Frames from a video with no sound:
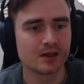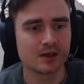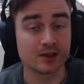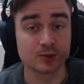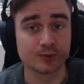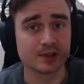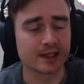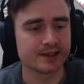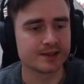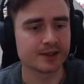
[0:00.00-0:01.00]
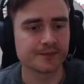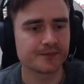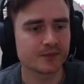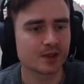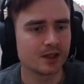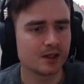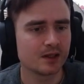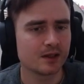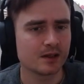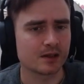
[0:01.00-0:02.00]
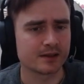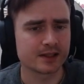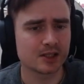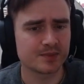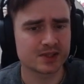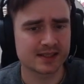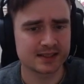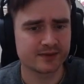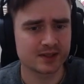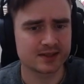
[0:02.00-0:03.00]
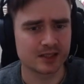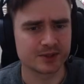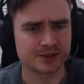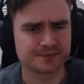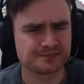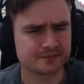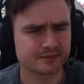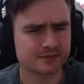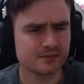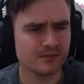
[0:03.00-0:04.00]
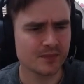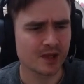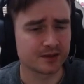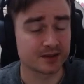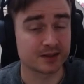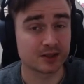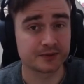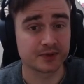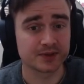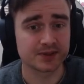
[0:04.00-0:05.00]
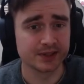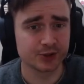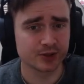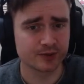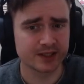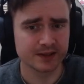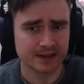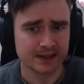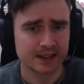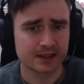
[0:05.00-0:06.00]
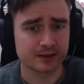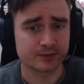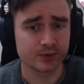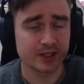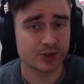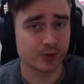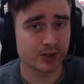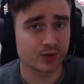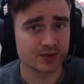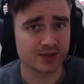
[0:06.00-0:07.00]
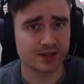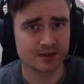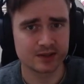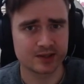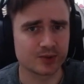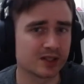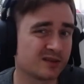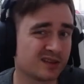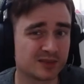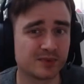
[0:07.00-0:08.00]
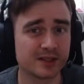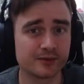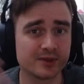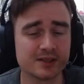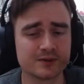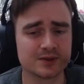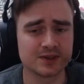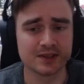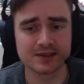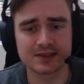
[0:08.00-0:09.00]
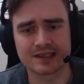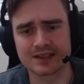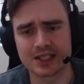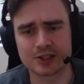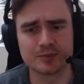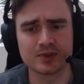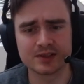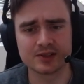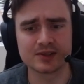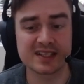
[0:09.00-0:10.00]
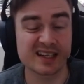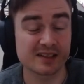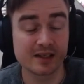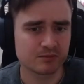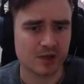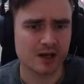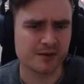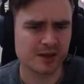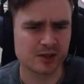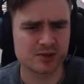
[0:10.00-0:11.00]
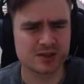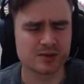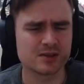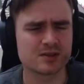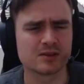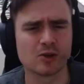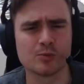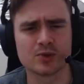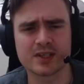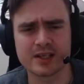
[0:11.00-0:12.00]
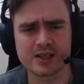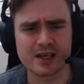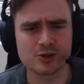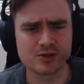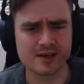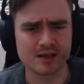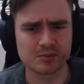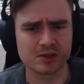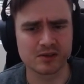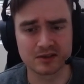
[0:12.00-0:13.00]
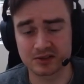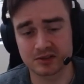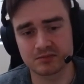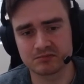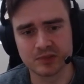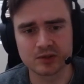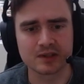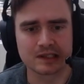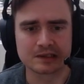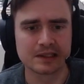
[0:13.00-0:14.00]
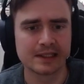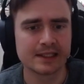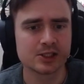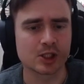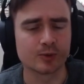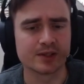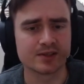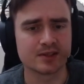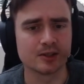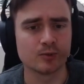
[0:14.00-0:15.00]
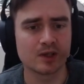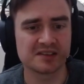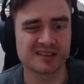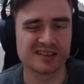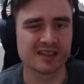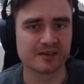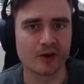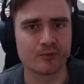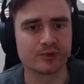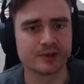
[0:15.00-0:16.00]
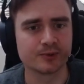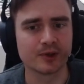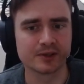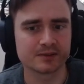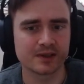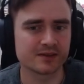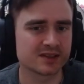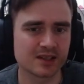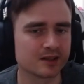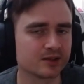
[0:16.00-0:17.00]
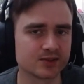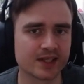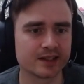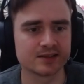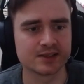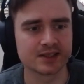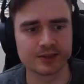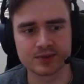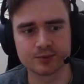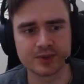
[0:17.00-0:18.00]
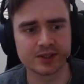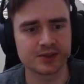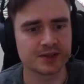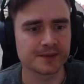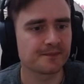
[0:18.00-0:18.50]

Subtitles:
Also really like it here. And next up is Classified Assignment. This is our first seal generator. For 2 energy you can choose a seal, so you get displayed 3 different seals and then you put it in your deck. I think you see this in almost any agent deck because you can generate the seal you want and then hopefully draw it. And this card also cycles itself, so pretty good here.